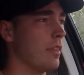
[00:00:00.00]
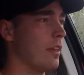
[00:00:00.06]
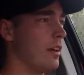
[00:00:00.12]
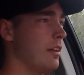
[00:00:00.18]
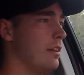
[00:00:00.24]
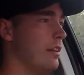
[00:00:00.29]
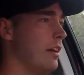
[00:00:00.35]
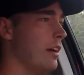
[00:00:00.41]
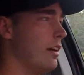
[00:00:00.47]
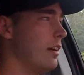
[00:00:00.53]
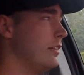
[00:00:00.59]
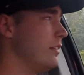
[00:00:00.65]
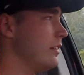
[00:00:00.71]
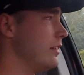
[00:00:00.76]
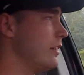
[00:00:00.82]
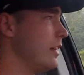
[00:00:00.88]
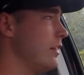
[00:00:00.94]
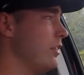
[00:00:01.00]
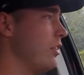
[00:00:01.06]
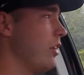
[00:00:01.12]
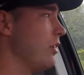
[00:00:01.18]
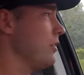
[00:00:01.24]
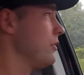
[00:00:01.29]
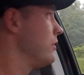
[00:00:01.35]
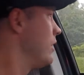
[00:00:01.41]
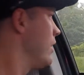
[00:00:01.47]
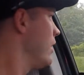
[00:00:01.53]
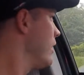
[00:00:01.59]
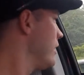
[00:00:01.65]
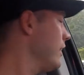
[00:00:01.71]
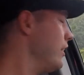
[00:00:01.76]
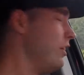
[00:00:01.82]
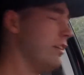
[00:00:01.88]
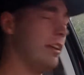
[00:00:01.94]
and then they're all,
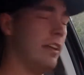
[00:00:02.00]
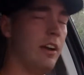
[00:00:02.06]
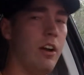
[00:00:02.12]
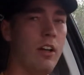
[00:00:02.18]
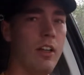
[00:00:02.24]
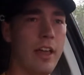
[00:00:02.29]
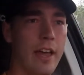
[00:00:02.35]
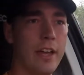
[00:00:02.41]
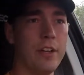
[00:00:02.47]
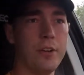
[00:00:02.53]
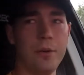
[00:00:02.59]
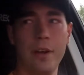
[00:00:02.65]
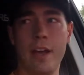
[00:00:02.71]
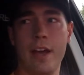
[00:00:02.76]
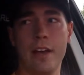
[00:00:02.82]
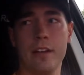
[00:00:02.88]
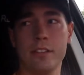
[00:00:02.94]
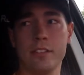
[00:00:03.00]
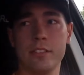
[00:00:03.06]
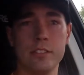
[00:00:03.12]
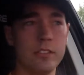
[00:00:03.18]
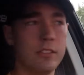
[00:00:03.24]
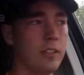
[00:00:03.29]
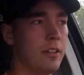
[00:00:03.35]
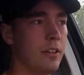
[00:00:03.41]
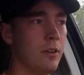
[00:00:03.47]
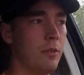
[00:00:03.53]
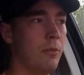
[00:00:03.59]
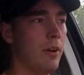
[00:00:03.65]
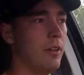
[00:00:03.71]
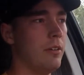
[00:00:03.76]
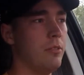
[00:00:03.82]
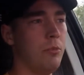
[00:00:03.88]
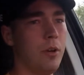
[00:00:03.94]
they don't get all angry at us
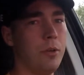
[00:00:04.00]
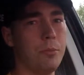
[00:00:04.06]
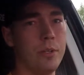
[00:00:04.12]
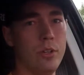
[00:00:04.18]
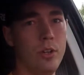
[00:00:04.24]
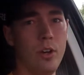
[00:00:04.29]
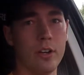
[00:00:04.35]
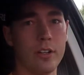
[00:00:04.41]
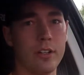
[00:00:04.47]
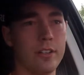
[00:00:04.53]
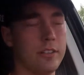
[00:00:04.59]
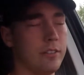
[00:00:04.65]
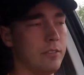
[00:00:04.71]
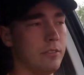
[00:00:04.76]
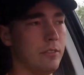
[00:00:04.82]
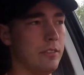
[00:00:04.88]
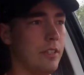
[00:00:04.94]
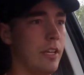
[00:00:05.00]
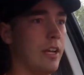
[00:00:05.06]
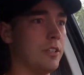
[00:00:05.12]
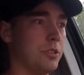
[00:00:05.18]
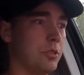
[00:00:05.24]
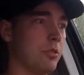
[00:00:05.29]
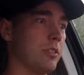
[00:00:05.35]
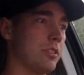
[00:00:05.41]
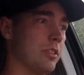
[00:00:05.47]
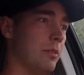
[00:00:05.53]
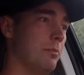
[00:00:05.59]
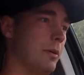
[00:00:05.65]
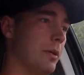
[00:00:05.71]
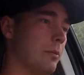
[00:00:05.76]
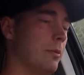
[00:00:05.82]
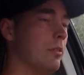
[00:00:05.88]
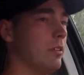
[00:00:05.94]
when we look. And yeah, sure, some
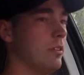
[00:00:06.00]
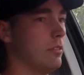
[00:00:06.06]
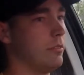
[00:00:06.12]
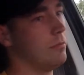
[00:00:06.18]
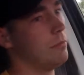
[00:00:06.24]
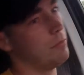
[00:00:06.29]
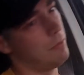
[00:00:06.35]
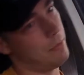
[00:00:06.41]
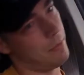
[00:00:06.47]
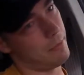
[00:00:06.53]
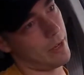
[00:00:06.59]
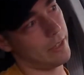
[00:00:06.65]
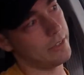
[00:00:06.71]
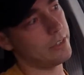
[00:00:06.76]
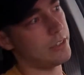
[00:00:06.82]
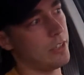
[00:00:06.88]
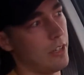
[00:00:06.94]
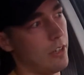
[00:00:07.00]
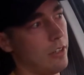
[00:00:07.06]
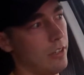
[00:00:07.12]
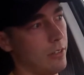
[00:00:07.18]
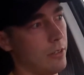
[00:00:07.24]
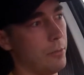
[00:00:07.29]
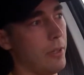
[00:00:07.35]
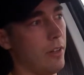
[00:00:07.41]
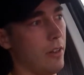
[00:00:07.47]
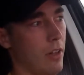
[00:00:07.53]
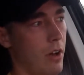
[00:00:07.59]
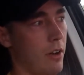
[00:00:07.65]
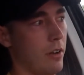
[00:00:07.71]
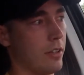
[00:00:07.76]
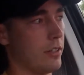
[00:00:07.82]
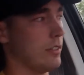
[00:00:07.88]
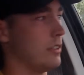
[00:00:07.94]
people might stare a little bit
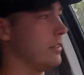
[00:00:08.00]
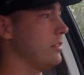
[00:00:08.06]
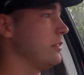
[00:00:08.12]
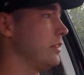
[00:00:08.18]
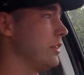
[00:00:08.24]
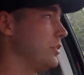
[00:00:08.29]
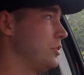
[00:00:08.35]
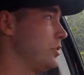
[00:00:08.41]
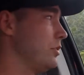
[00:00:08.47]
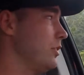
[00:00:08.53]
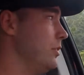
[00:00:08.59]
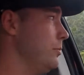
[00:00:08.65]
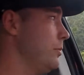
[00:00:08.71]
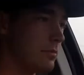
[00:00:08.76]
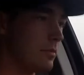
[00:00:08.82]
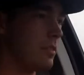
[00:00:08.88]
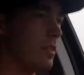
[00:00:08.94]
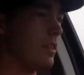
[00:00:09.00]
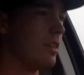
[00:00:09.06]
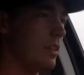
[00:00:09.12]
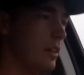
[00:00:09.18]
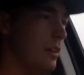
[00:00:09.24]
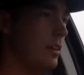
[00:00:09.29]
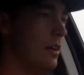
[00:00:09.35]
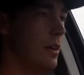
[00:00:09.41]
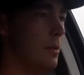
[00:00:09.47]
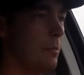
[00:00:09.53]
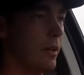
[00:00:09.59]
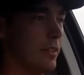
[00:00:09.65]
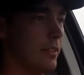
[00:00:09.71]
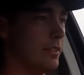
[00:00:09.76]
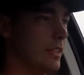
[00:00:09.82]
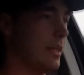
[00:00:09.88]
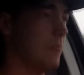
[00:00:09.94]
longer than they should, but
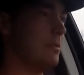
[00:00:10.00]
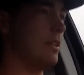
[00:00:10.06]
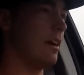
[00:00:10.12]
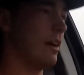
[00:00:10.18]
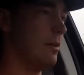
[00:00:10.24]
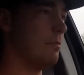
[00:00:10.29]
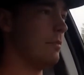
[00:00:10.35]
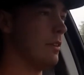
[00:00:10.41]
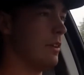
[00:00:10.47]
at the same time,